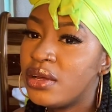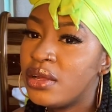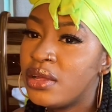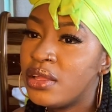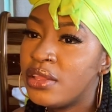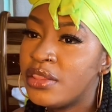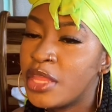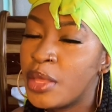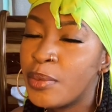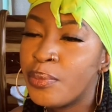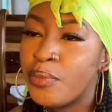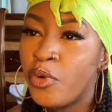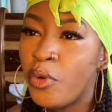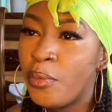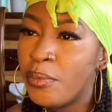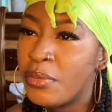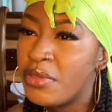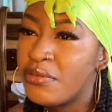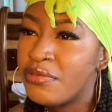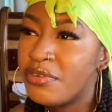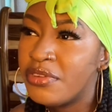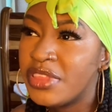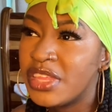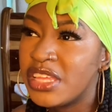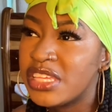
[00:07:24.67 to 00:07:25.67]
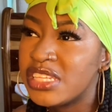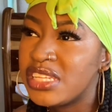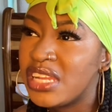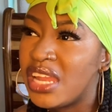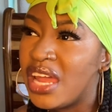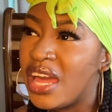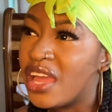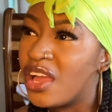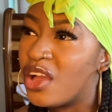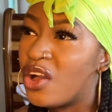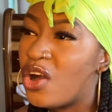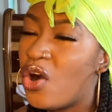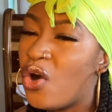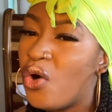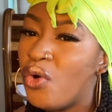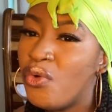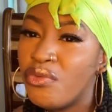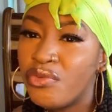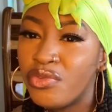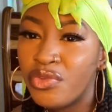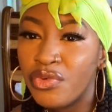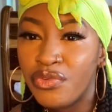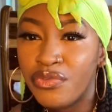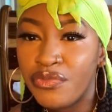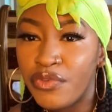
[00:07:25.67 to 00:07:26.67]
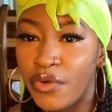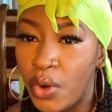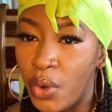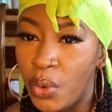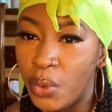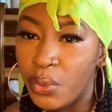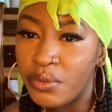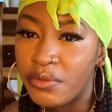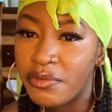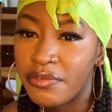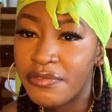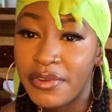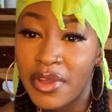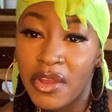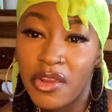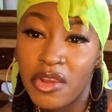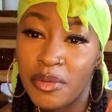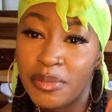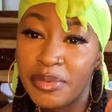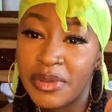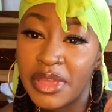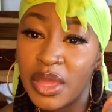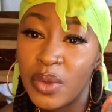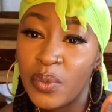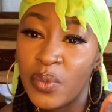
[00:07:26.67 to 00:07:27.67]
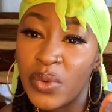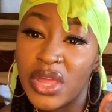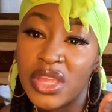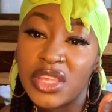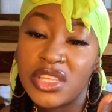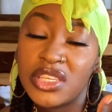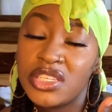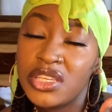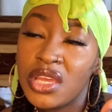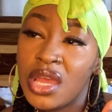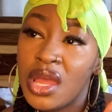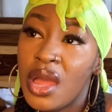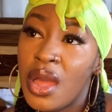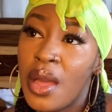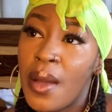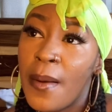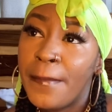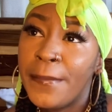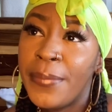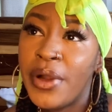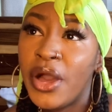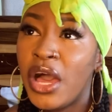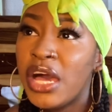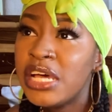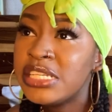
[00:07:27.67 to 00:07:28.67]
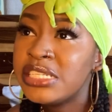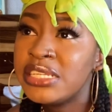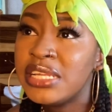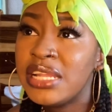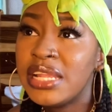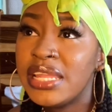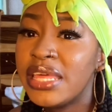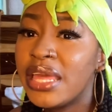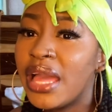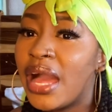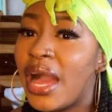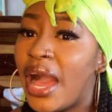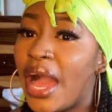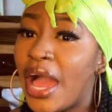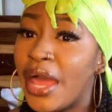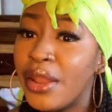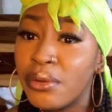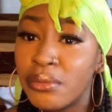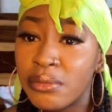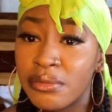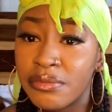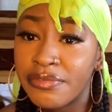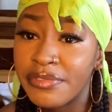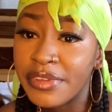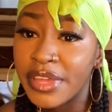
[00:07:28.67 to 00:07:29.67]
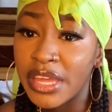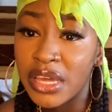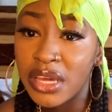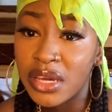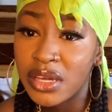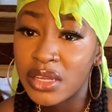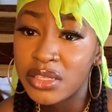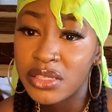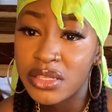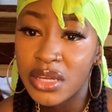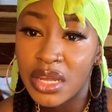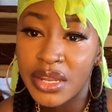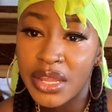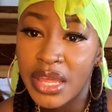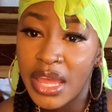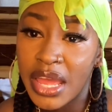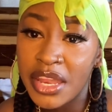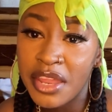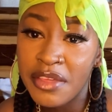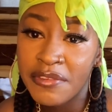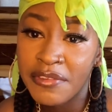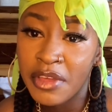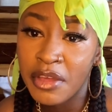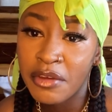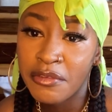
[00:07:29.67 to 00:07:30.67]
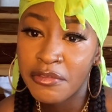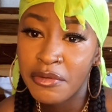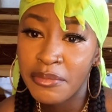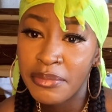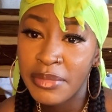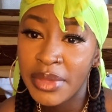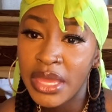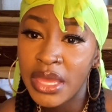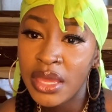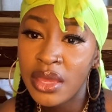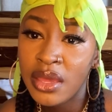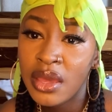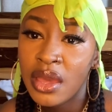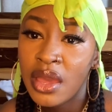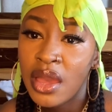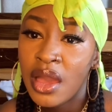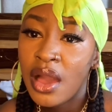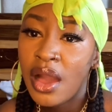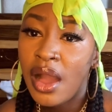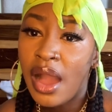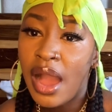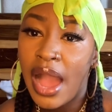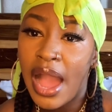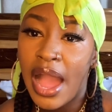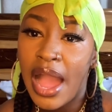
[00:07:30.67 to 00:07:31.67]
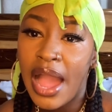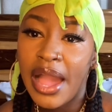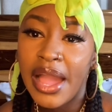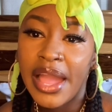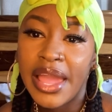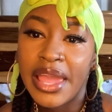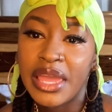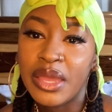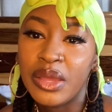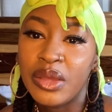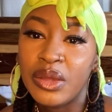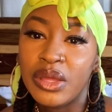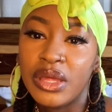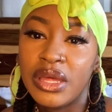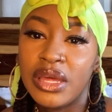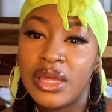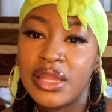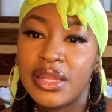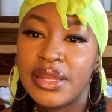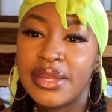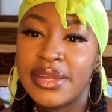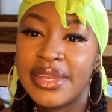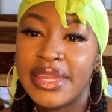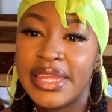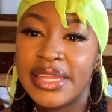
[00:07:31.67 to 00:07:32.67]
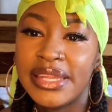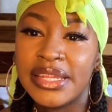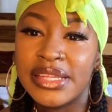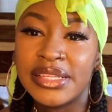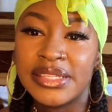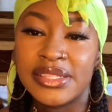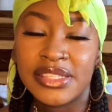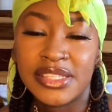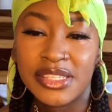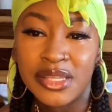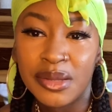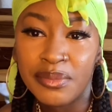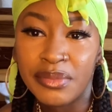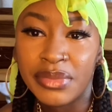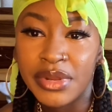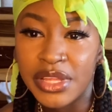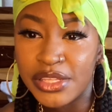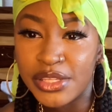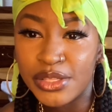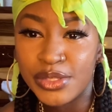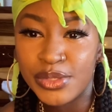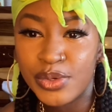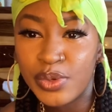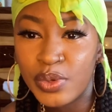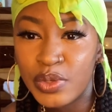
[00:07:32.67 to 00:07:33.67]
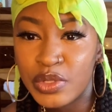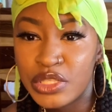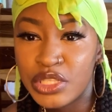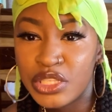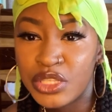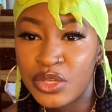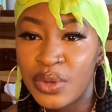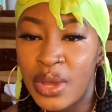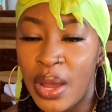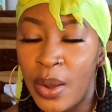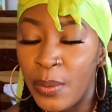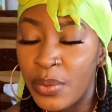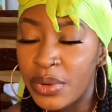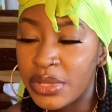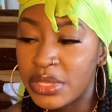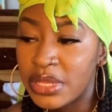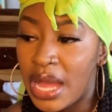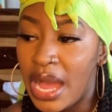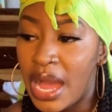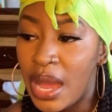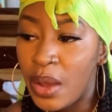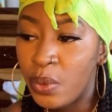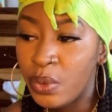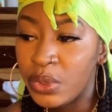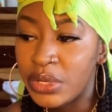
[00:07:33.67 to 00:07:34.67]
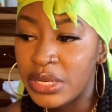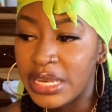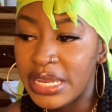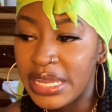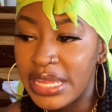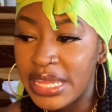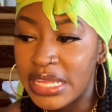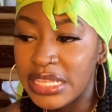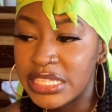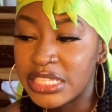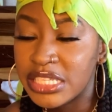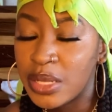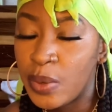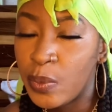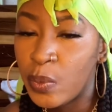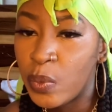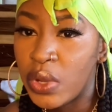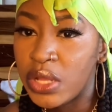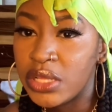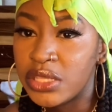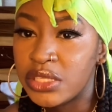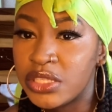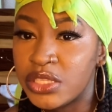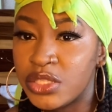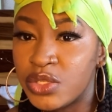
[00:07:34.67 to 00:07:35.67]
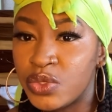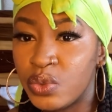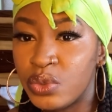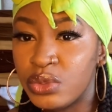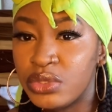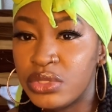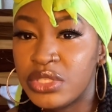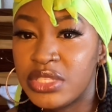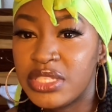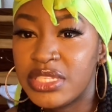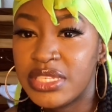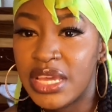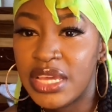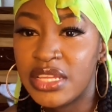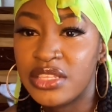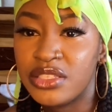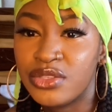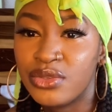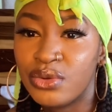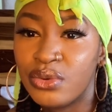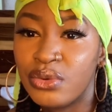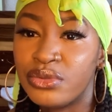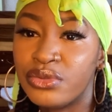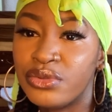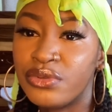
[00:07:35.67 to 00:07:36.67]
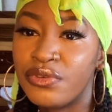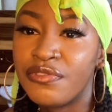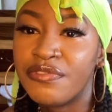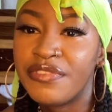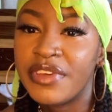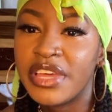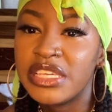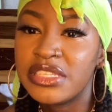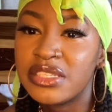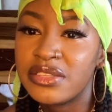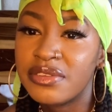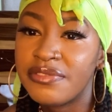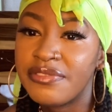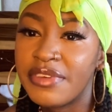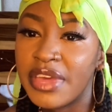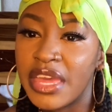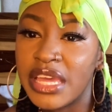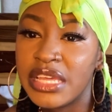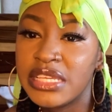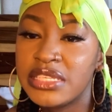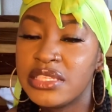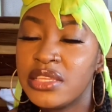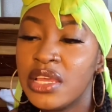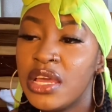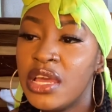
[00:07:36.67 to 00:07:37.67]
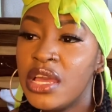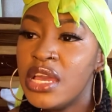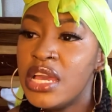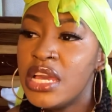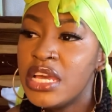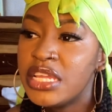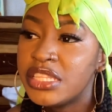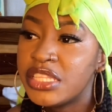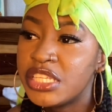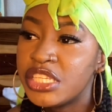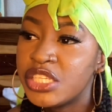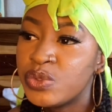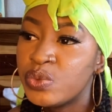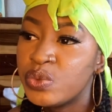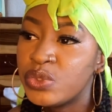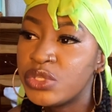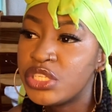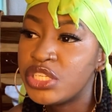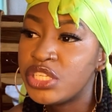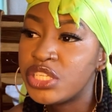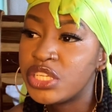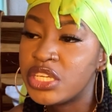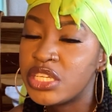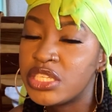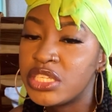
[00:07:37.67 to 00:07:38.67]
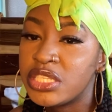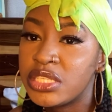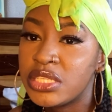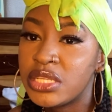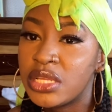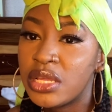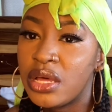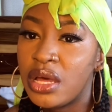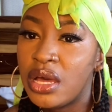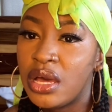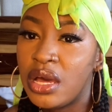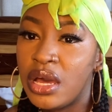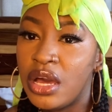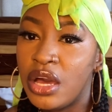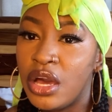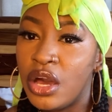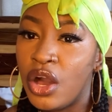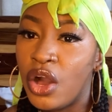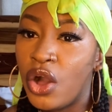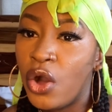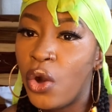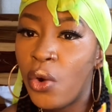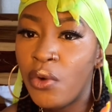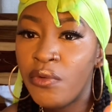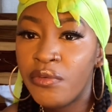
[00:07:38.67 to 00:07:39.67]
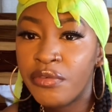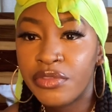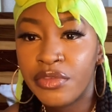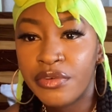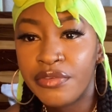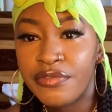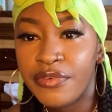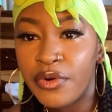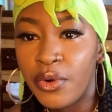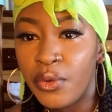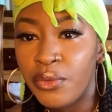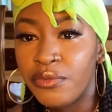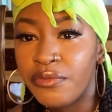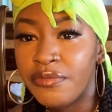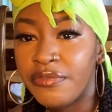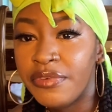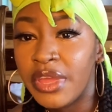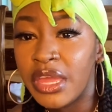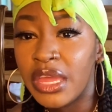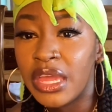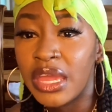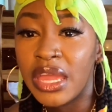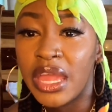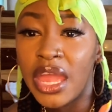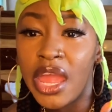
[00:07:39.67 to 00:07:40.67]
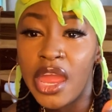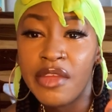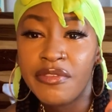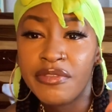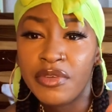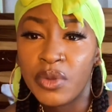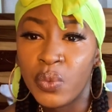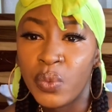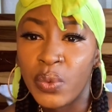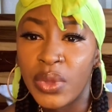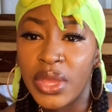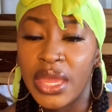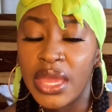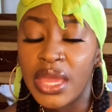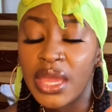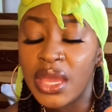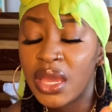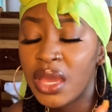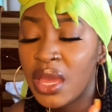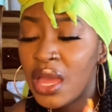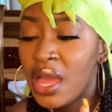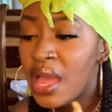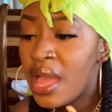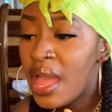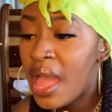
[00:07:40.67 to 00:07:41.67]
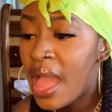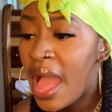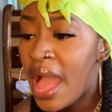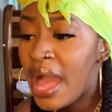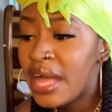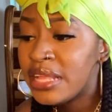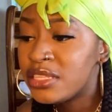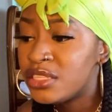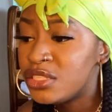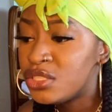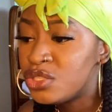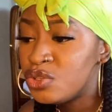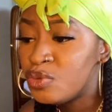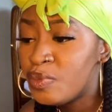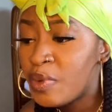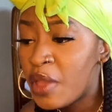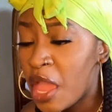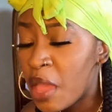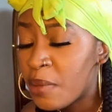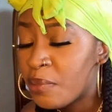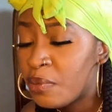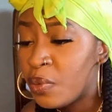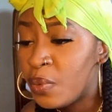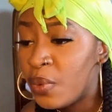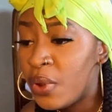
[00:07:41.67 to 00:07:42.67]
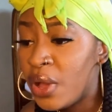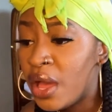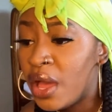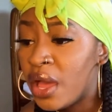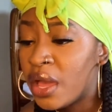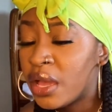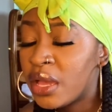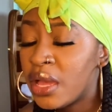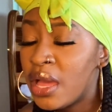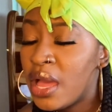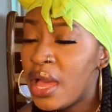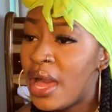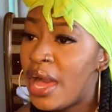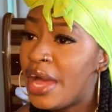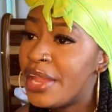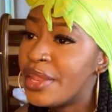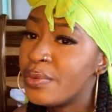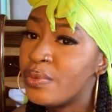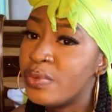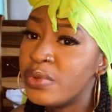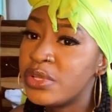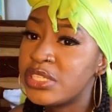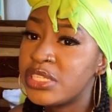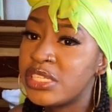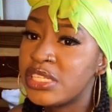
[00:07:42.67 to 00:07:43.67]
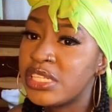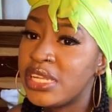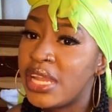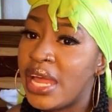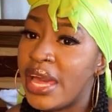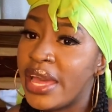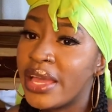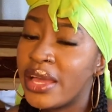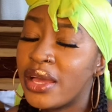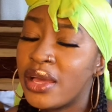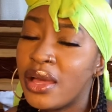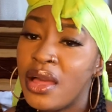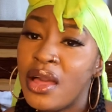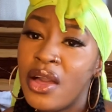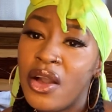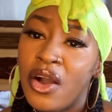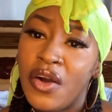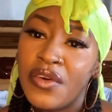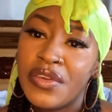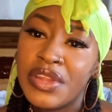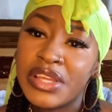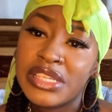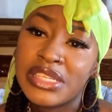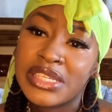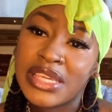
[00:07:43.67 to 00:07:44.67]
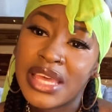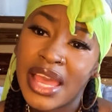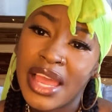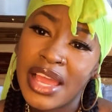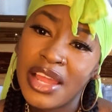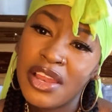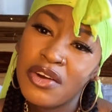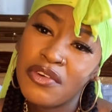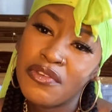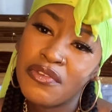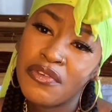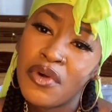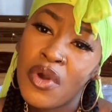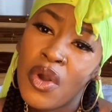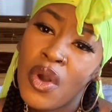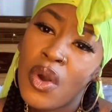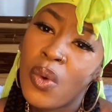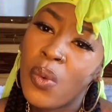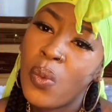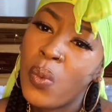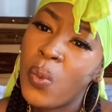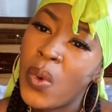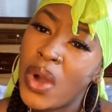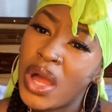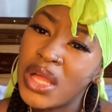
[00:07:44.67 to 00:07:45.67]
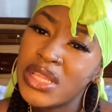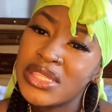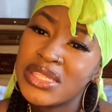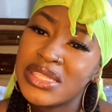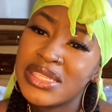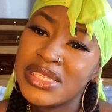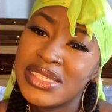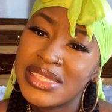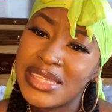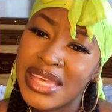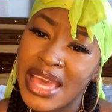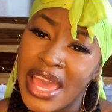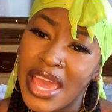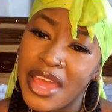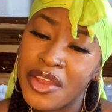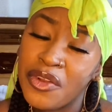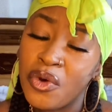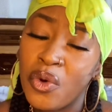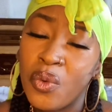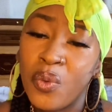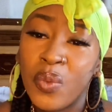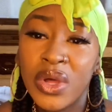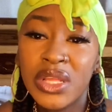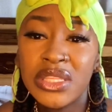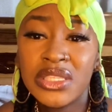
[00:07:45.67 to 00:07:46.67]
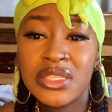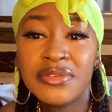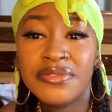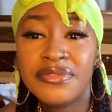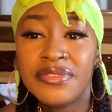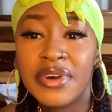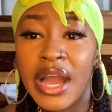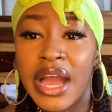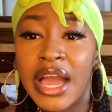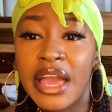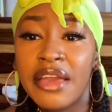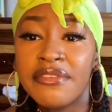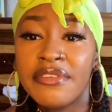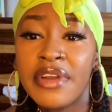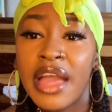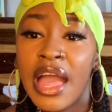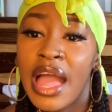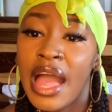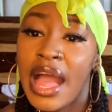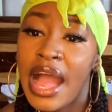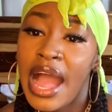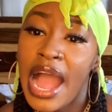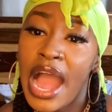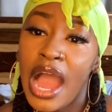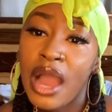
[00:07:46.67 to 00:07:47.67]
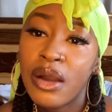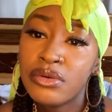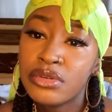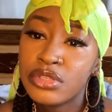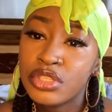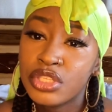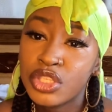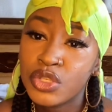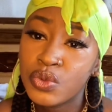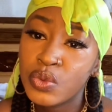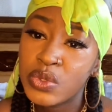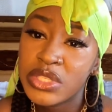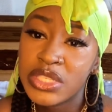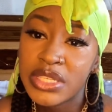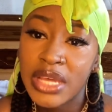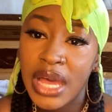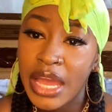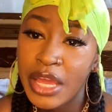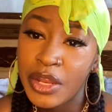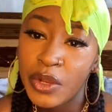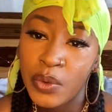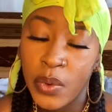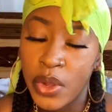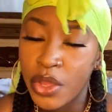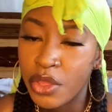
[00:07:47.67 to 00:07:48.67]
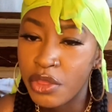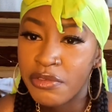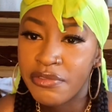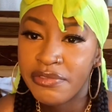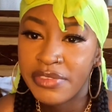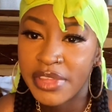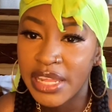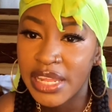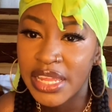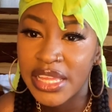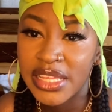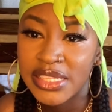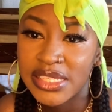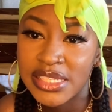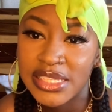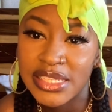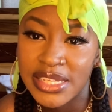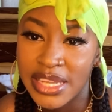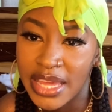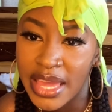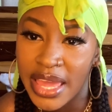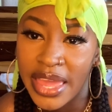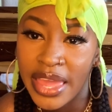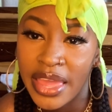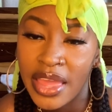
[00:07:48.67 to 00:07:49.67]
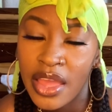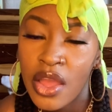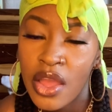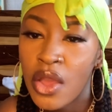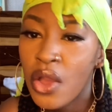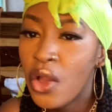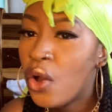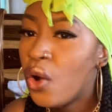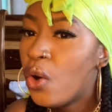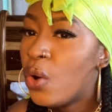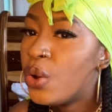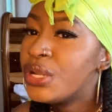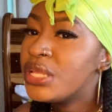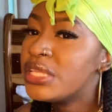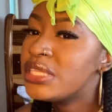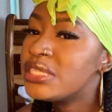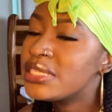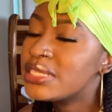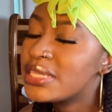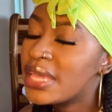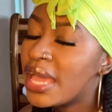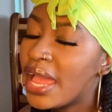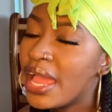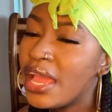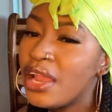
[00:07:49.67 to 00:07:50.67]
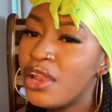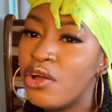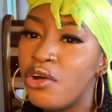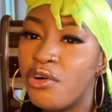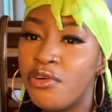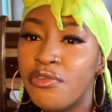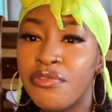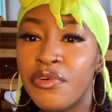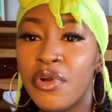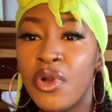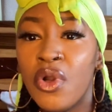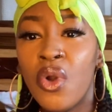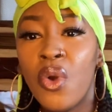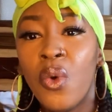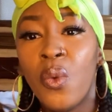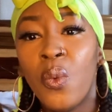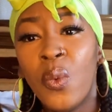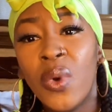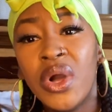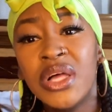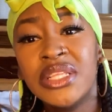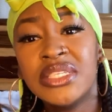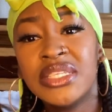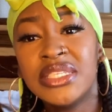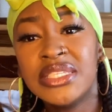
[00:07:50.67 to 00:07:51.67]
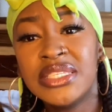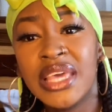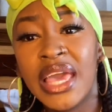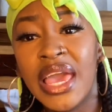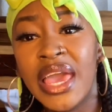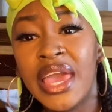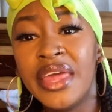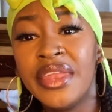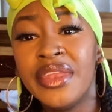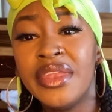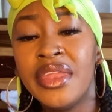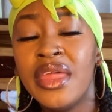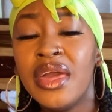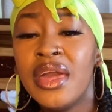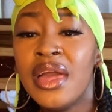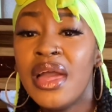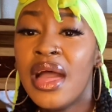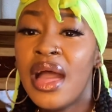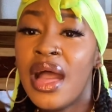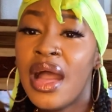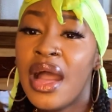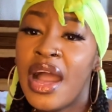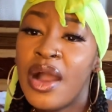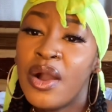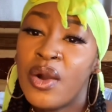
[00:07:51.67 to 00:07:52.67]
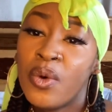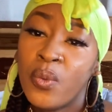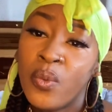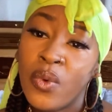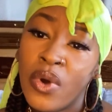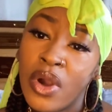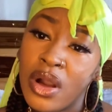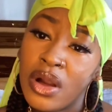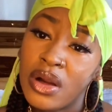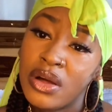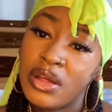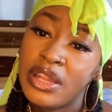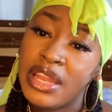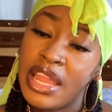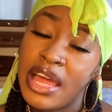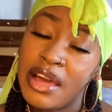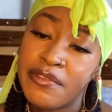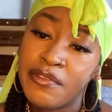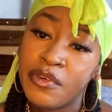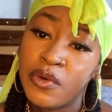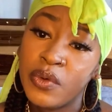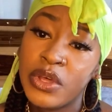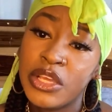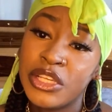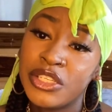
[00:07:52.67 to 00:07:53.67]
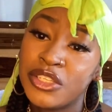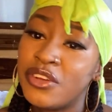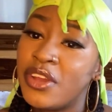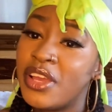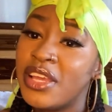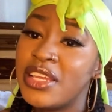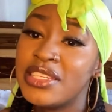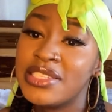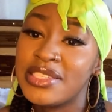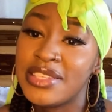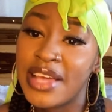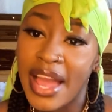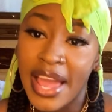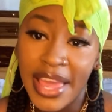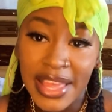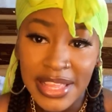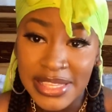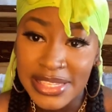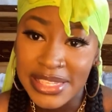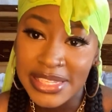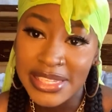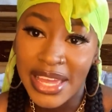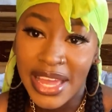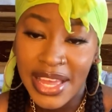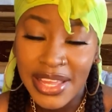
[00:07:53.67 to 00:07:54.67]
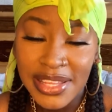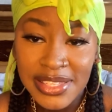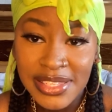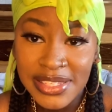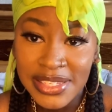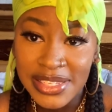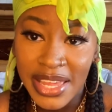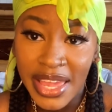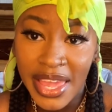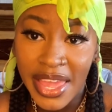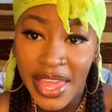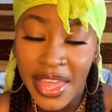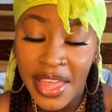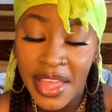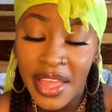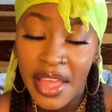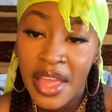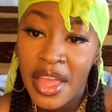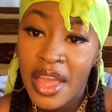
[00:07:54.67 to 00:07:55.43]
they put me for this like over the phone therapy, which personally I don't think done anything for me. I needed somebody to talk to. I would need someone to sit and talk to face to face. This was just a over the phone thing every week. Had to do paperwork, and it was just like, on a scale of 1 to 10 or 1 to 5, how suicidal are you feeling today? On a scale of 1 to 10, what level is your anxiety at today?